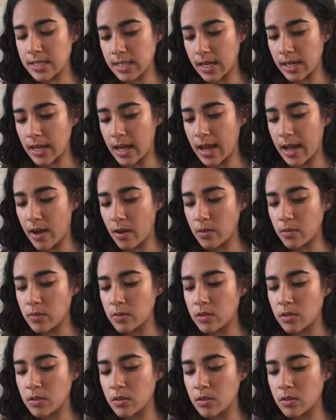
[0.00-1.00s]
side
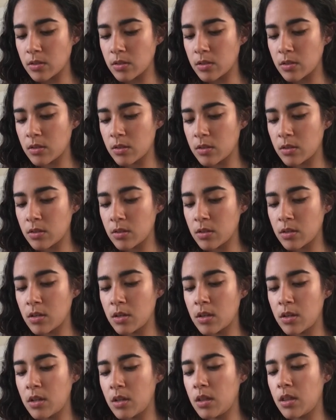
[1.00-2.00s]
out,
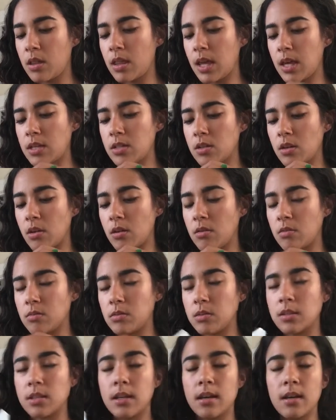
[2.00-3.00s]
they
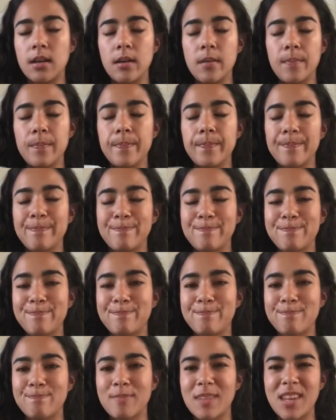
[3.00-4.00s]
don't
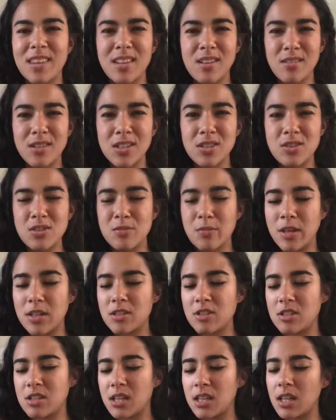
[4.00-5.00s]
get too
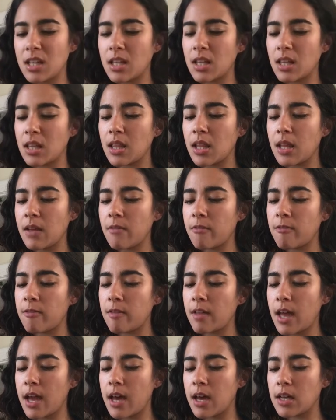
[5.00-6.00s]
bunchy. They get my
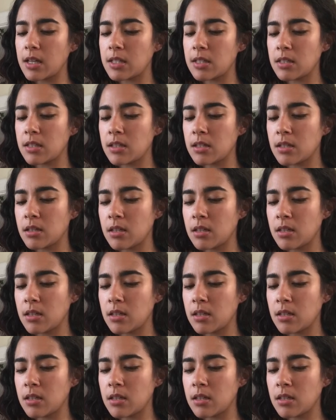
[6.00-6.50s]
flat.